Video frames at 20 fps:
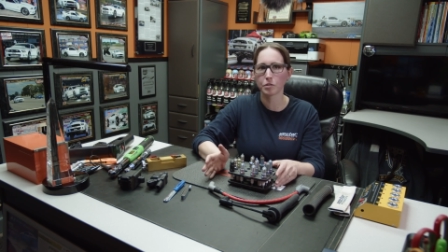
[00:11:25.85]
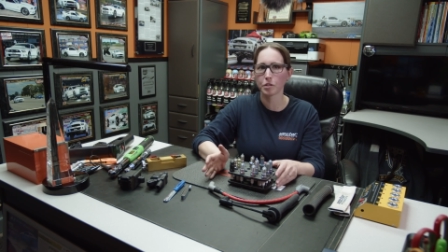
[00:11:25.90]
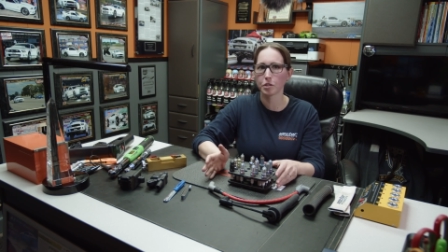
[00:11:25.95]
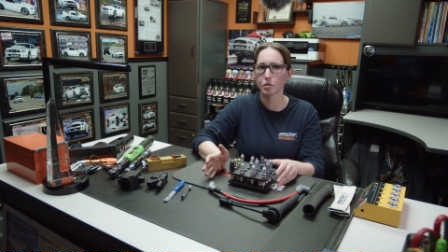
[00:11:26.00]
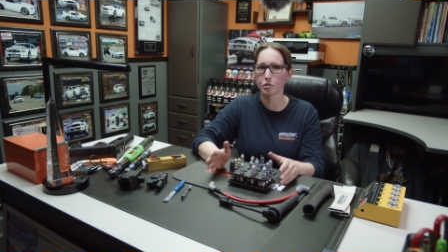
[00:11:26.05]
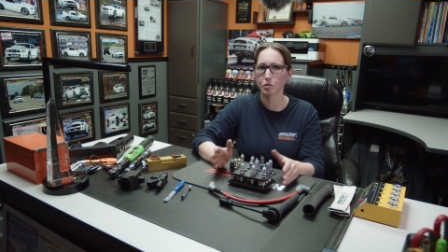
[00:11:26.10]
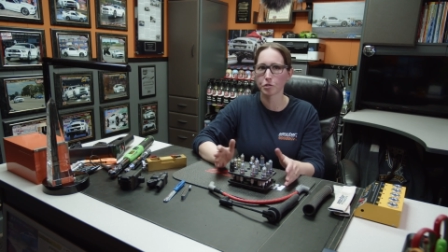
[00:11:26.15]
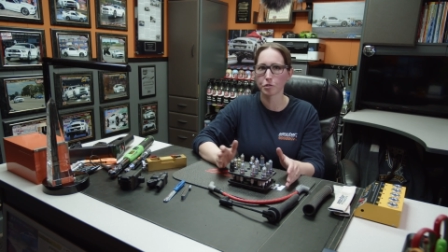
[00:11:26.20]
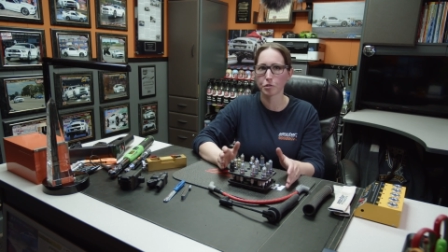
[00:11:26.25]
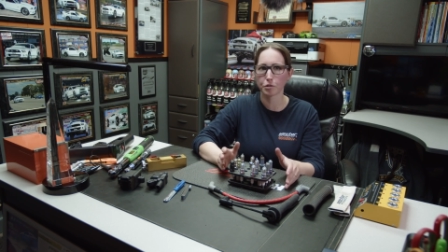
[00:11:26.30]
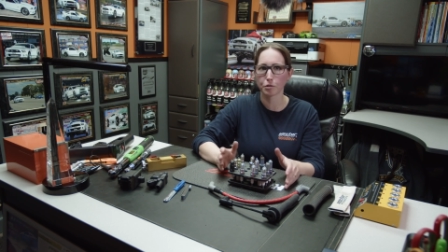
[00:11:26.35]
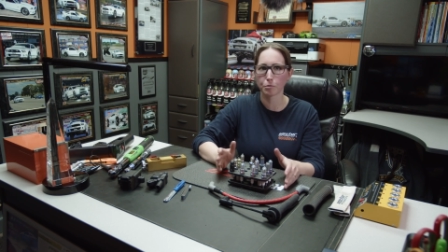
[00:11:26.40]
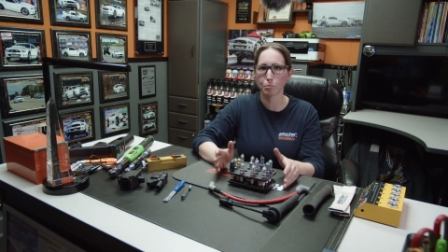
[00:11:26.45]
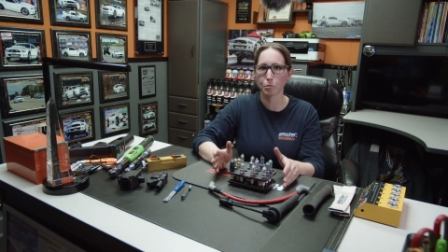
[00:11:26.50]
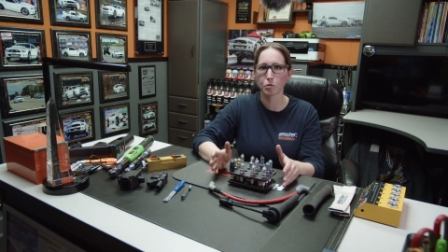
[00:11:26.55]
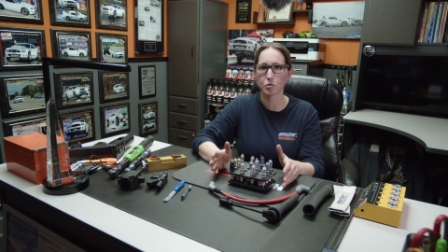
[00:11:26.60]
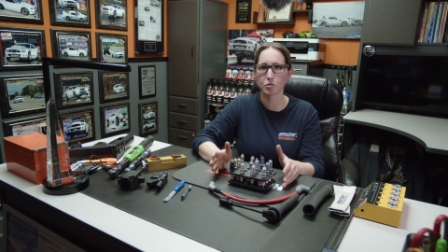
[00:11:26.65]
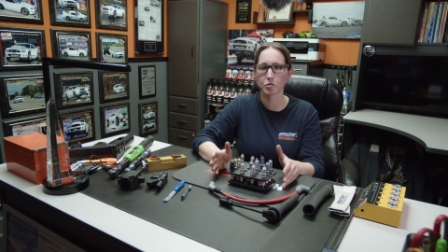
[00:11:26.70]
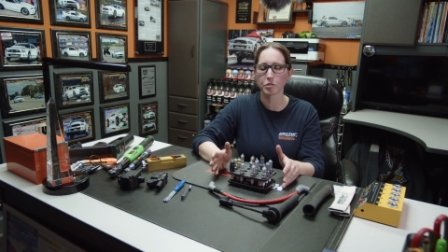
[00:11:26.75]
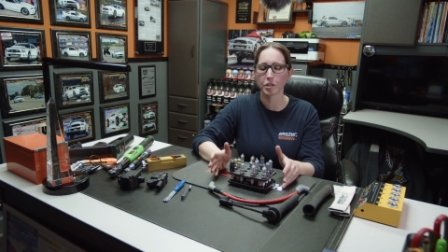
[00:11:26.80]
They should know
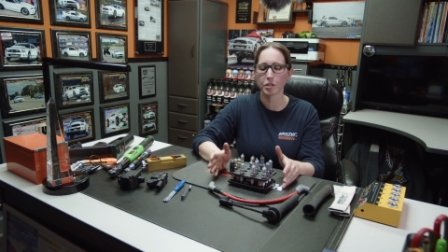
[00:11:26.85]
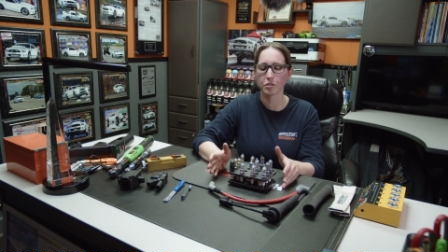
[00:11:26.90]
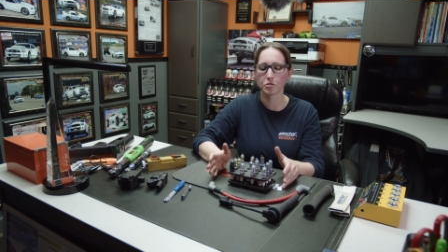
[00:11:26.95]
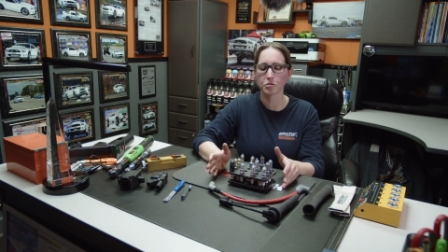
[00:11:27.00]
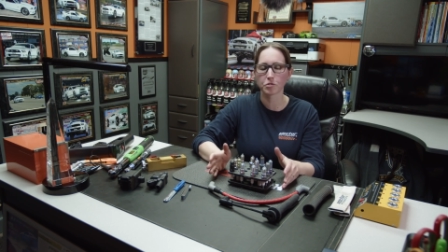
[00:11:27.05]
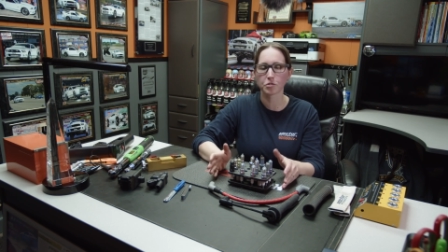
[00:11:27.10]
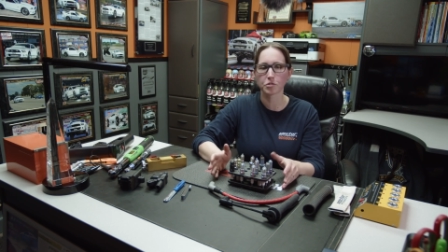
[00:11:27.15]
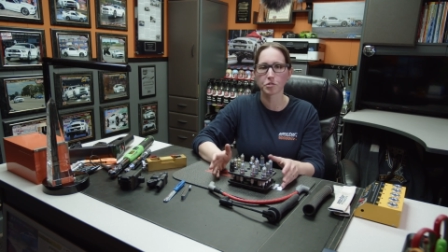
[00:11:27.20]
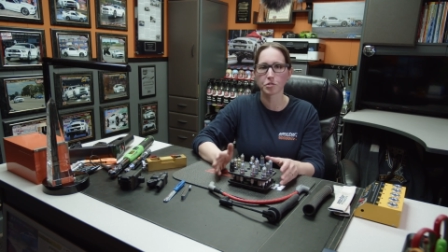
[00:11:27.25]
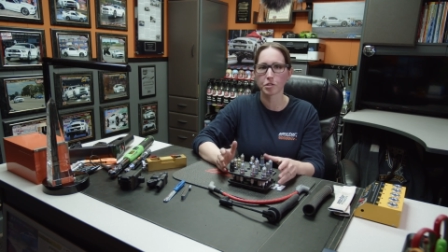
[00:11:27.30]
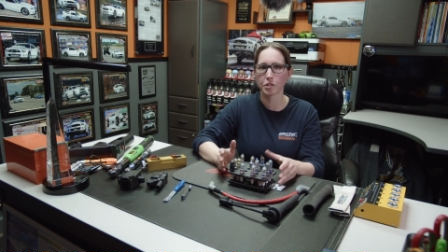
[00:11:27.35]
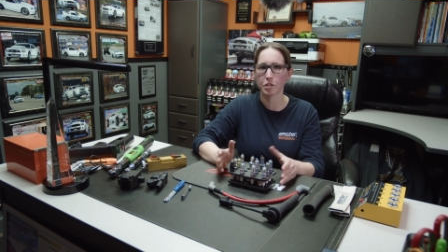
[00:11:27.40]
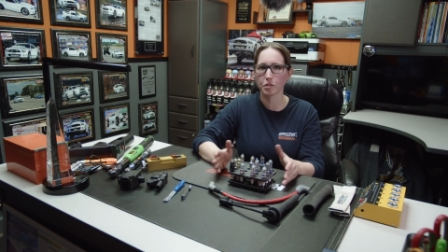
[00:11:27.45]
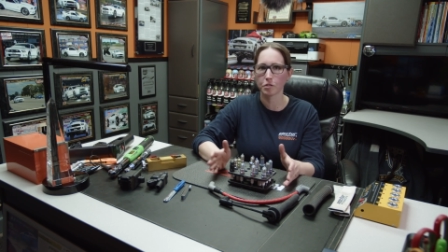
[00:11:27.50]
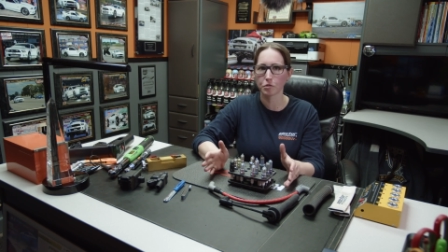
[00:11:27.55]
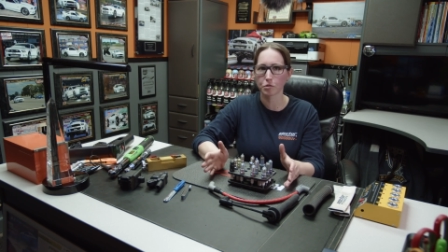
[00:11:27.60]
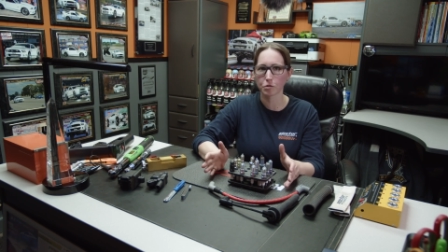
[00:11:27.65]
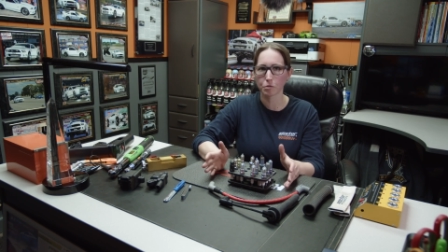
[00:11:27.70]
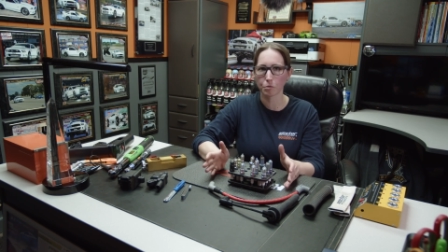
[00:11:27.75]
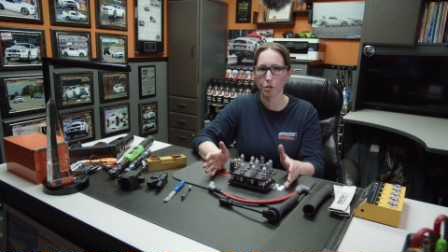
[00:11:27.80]
most of the answers to any of
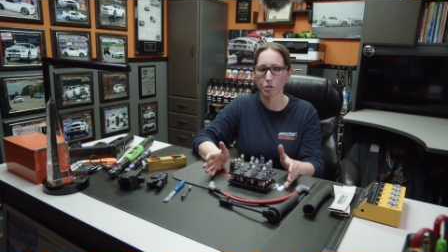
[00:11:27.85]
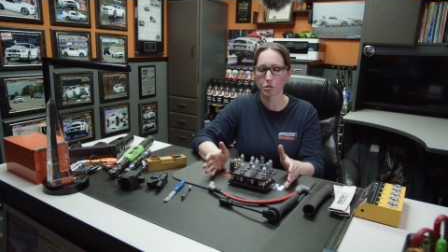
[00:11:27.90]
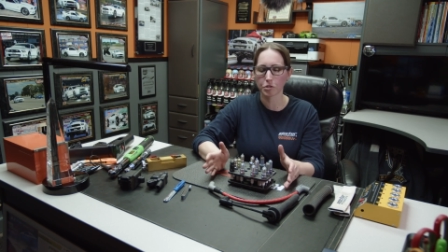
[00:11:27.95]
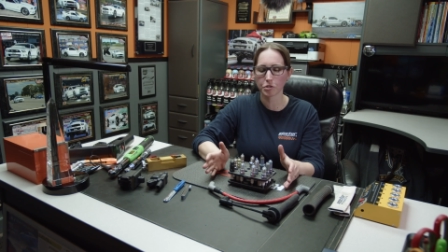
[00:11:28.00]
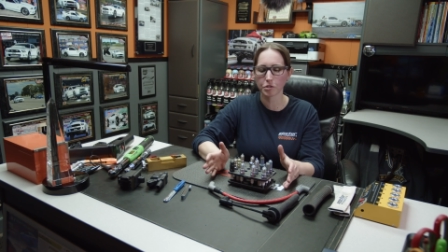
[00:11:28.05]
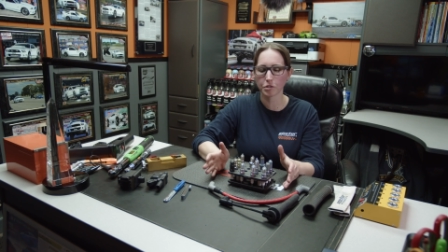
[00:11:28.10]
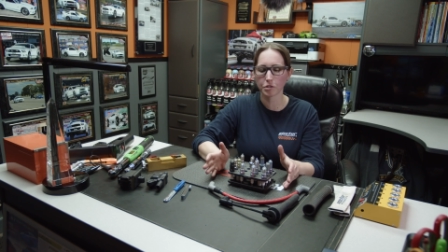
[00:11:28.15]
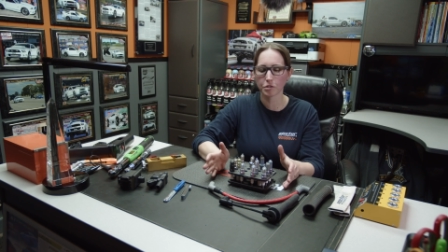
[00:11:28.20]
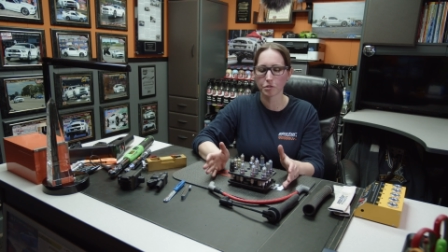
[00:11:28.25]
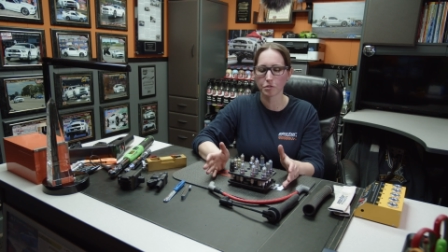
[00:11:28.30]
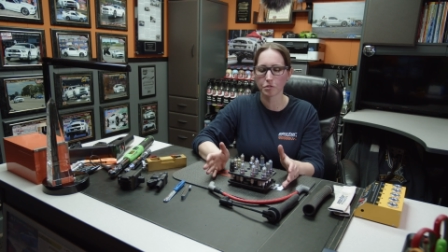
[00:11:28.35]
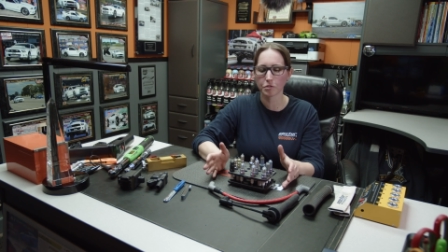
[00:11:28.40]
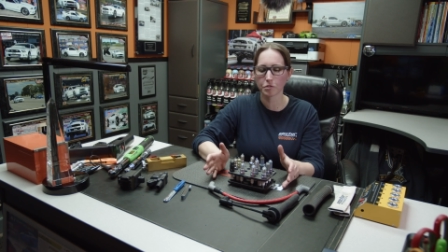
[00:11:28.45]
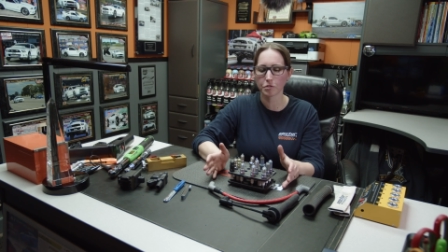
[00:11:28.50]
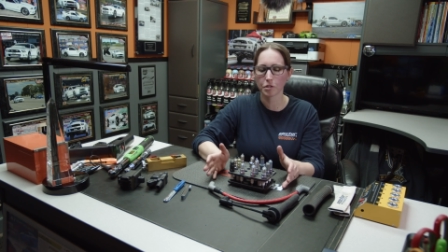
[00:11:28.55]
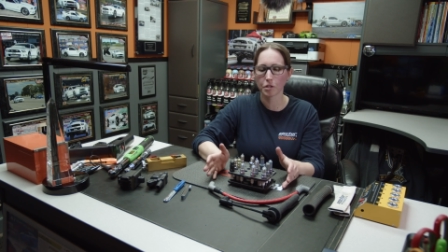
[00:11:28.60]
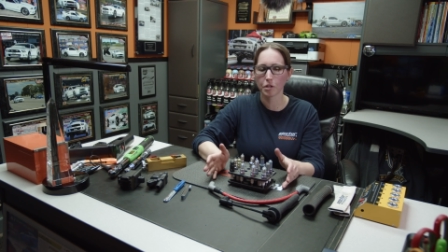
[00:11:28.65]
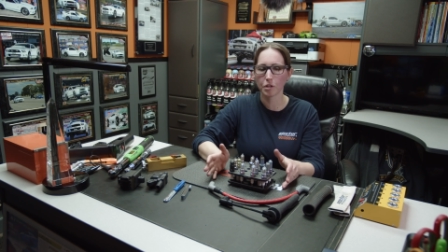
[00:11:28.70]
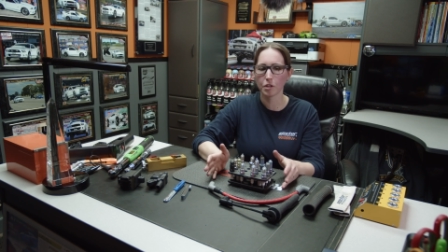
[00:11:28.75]
these questions.